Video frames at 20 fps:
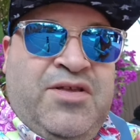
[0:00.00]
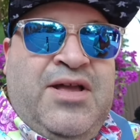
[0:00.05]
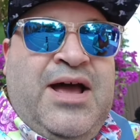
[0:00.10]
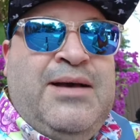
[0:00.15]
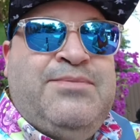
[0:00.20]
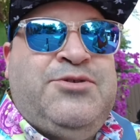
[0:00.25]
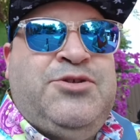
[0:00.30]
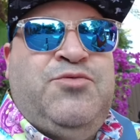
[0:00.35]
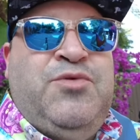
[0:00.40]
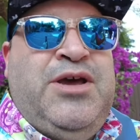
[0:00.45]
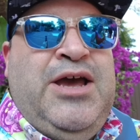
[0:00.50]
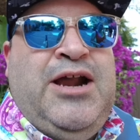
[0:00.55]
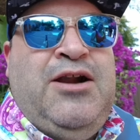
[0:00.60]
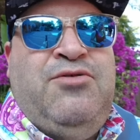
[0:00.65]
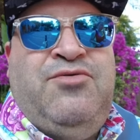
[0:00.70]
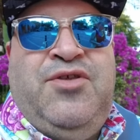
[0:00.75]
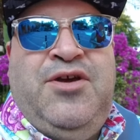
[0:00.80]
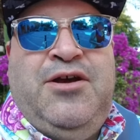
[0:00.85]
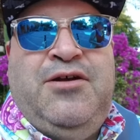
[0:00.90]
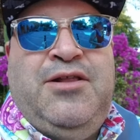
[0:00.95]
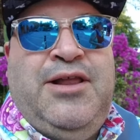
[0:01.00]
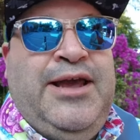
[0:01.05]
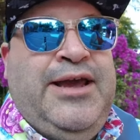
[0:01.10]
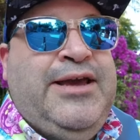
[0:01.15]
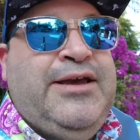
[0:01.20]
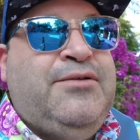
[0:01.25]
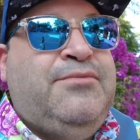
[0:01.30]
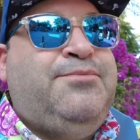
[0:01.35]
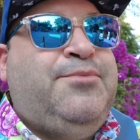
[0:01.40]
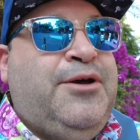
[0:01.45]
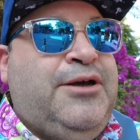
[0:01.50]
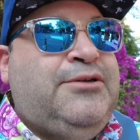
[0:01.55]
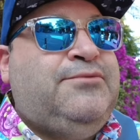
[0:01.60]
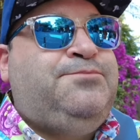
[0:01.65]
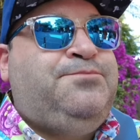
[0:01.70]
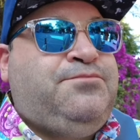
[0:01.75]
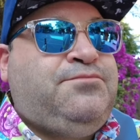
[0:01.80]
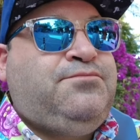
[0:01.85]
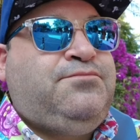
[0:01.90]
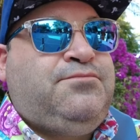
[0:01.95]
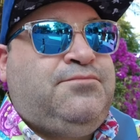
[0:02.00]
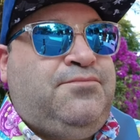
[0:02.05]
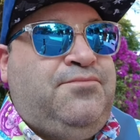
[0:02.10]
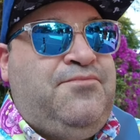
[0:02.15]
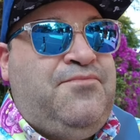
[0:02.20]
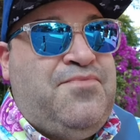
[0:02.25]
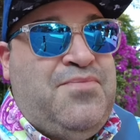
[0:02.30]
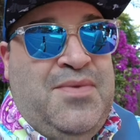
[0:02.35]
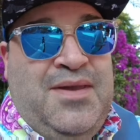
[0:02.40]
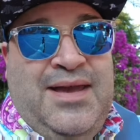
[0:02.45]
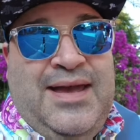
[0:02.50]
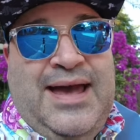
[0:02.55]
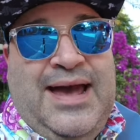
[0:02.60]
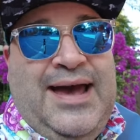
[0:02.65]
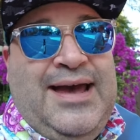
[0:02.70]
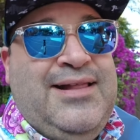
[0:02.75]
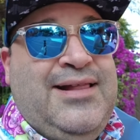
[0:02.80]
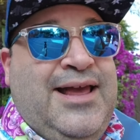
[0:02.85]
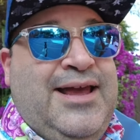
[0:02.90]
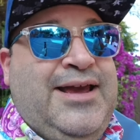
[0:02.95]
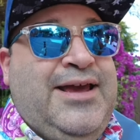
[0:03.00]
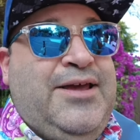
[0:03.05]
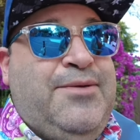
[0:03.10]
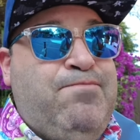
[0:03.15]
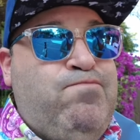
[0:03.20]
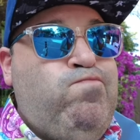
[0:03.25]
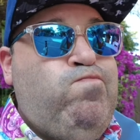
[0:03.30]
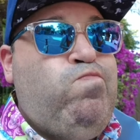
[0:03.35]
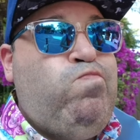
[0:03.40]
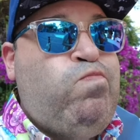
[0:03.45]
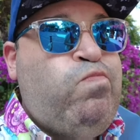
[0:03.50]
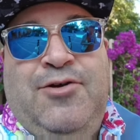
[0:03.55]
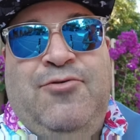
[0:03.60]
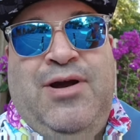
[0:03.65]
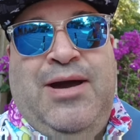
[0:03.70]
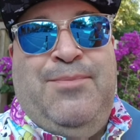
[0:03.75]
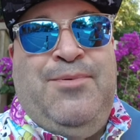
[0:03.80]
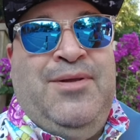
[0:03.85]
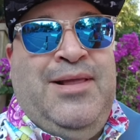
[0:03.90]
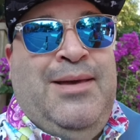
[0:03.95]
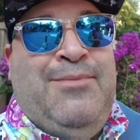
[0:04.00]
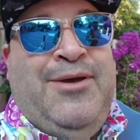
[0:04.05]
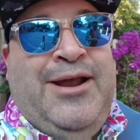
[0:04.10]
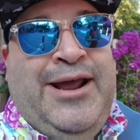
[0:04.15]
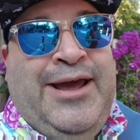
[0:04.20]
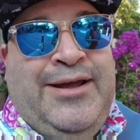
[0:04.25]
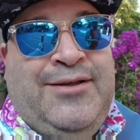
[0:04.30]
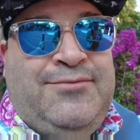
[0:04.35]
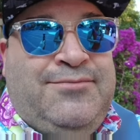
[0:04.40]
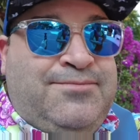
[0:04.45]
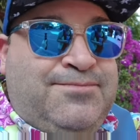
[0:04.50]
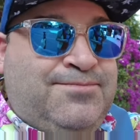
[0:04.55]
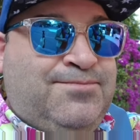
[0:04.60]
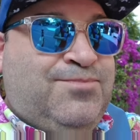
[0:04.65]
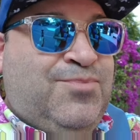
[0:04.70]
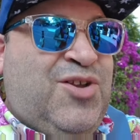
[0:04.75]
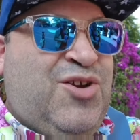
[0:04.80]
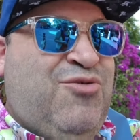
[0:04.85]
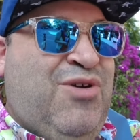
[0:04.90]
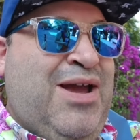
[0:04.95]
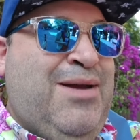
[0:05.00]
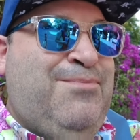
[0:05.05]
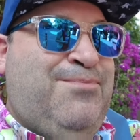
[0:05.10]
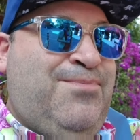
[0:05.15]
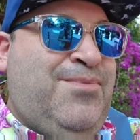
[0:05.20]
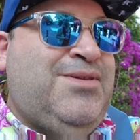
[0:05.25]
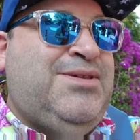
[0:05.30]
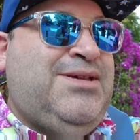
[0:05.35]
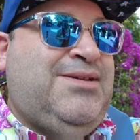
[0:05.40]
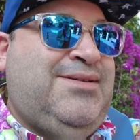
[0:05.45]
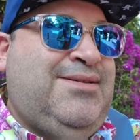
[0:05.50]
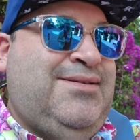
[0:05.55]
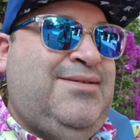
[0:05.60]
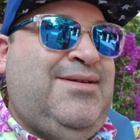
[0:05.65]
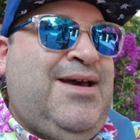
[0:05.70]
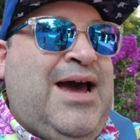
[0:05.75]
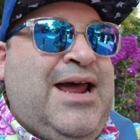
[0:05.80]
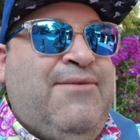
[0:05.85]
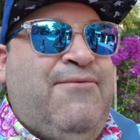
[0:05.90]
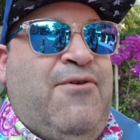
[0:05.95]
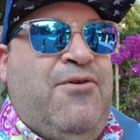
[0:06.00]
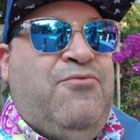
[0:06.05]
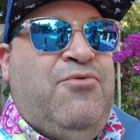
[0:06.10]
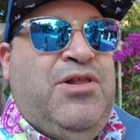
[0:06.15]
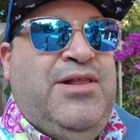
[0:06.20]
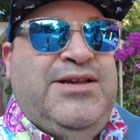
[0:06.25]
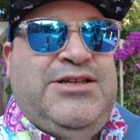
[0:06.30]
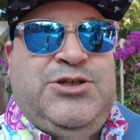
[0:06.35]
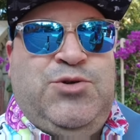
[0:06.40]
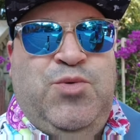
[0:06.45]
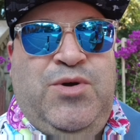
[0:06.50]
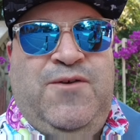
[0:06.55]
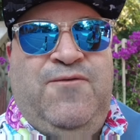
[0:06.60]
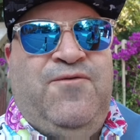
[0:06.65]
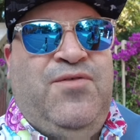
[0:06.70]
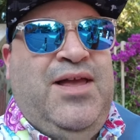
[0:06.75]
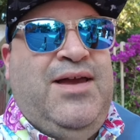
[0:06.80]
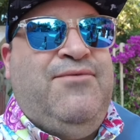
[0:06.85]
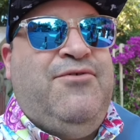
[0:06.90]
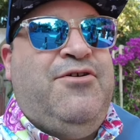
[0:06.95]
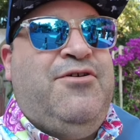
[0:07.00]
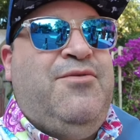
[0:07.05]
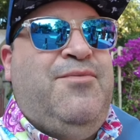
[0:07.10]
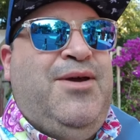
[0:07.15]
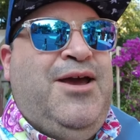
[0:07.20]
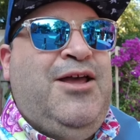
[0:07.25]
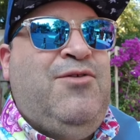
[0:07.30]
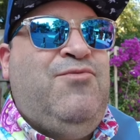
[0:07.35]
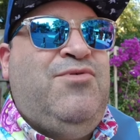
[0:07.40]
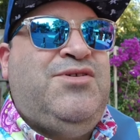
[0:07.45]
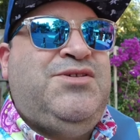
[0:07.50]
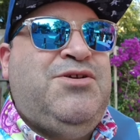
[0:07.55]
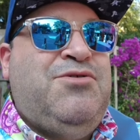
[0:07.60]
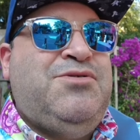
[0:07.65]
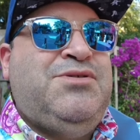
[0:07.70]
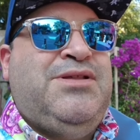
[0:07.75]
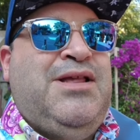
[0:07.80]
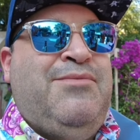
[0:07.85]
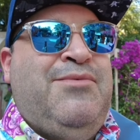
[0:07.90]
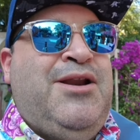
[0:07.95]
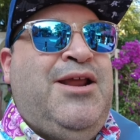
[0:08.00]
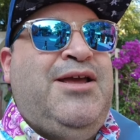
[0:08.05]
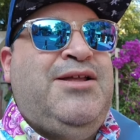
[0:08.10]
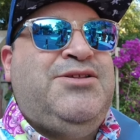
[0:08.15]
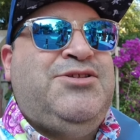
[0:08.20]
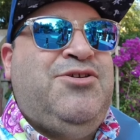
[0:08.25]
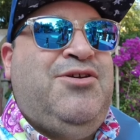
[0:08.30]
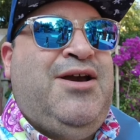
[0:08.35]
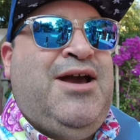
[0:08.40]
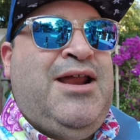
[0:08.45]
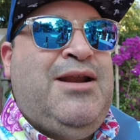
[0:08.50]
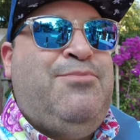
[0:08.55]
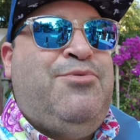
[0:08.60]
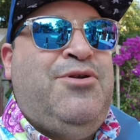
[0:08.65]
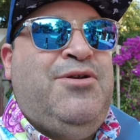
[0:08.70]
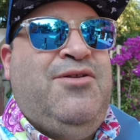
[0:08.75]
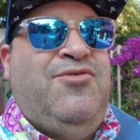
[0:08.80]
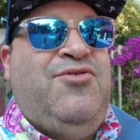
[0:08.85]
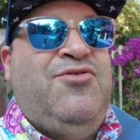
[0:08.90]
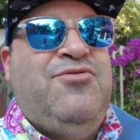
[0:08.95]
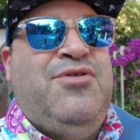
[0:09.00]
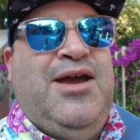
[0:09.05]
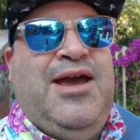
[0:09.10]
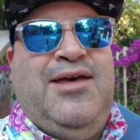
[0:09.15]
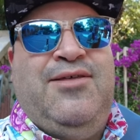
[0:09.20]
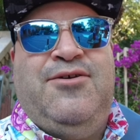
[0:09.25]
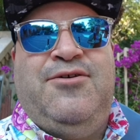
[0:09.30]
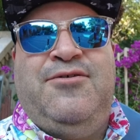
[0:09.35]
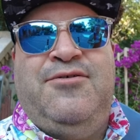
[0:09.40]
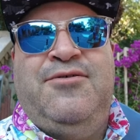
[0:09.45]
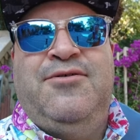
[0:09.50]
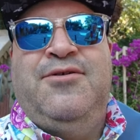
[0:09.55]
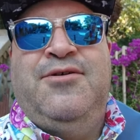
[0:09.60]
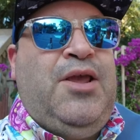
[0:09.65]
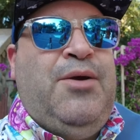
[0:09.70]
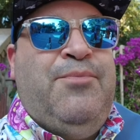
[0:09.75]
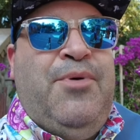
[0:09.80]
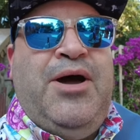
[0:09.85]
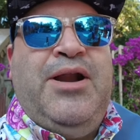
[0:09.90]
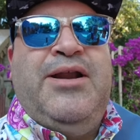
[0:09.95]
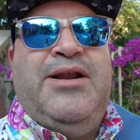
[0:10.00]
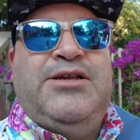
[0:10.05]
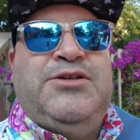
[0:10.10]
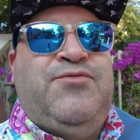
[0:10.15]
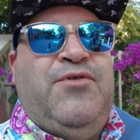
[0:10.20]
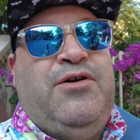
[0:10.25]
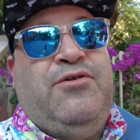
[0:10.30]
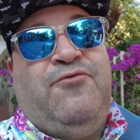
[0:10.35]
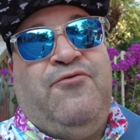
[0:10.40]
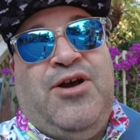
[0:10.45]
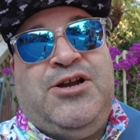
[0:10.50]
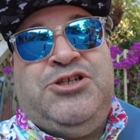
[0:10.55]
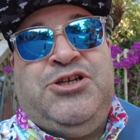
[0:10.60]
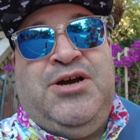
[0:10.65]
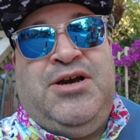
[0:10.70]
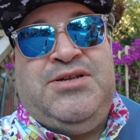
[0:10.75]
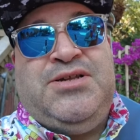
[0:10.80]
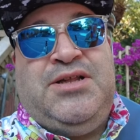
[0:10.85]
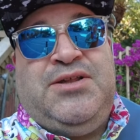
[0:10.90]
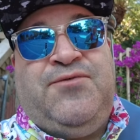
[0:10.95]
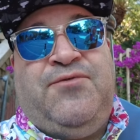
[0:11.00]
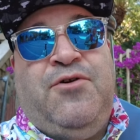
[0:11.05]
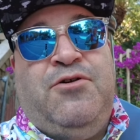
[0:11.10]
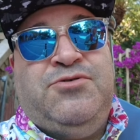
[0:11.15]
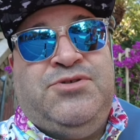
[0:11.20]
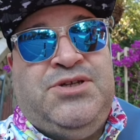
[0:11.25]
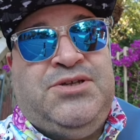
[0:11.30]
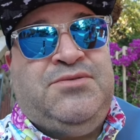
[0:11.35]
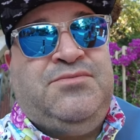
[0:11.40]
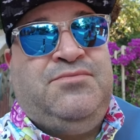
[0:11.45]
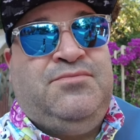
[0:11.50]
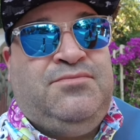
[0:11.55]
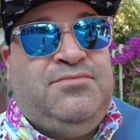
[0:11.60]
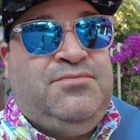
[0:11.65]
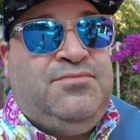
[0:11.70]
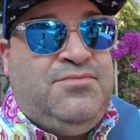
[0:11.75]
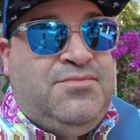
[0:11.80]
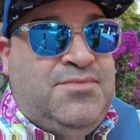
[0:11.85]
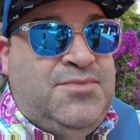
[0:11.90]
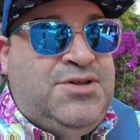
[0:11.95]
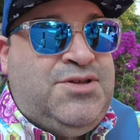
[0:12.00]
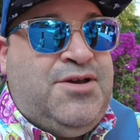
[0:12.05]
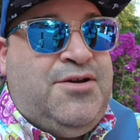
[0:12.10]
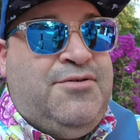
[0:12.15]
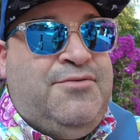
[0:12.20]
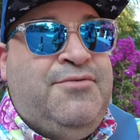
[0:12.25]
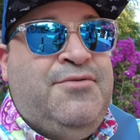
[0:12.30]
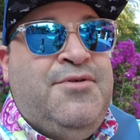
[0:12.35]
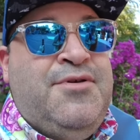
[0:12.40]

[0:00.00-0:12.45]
top sweet, I don't think you'll like it. But I like it. Grape and lemonade. Grape is a, kind of a really sweet flavor to begin with, so is lemonade. So you're kind of putting the two together. But it is very refreshing because it's frozen. So,